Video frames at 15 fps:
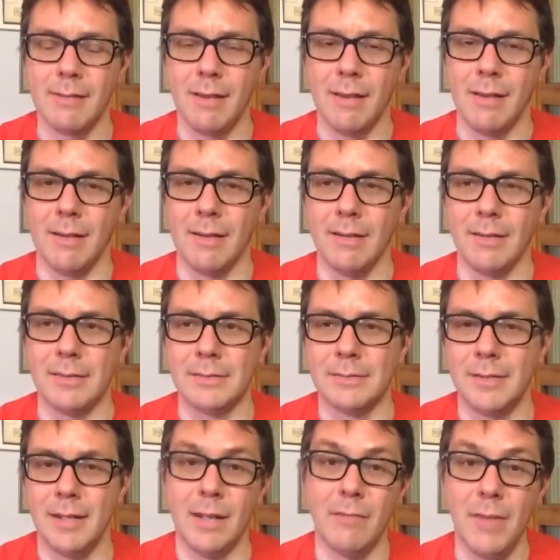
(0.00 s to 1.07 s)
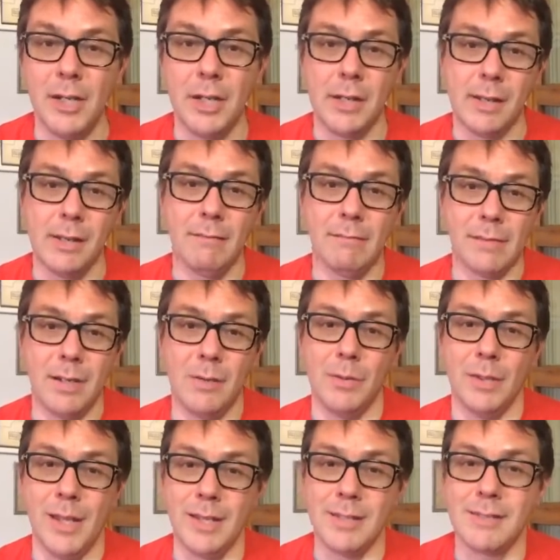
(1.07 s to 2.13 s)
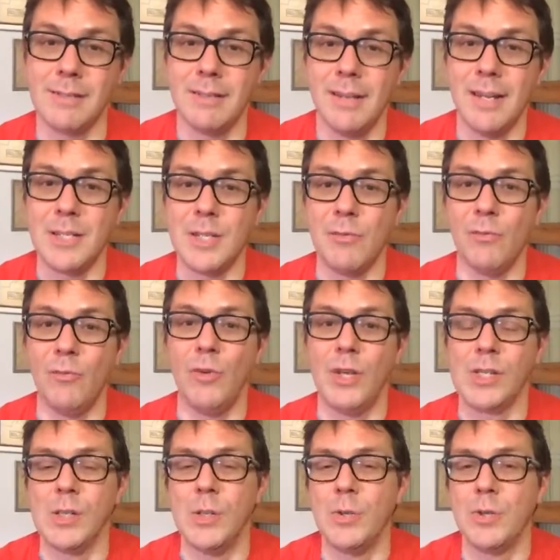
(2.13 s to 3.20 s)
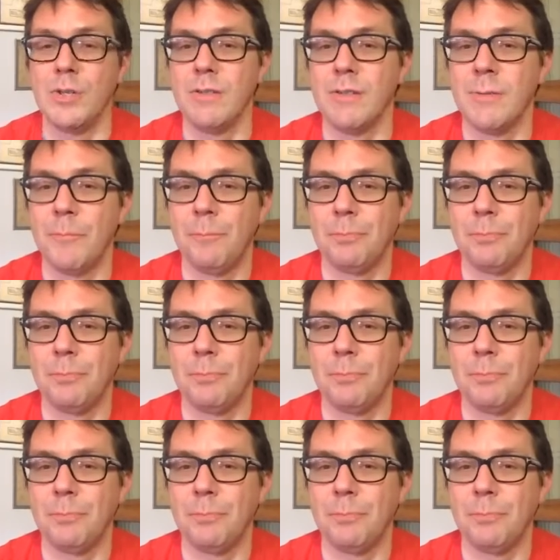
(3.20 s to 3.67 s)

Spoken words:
and eventually, I would guess, at different resolutions.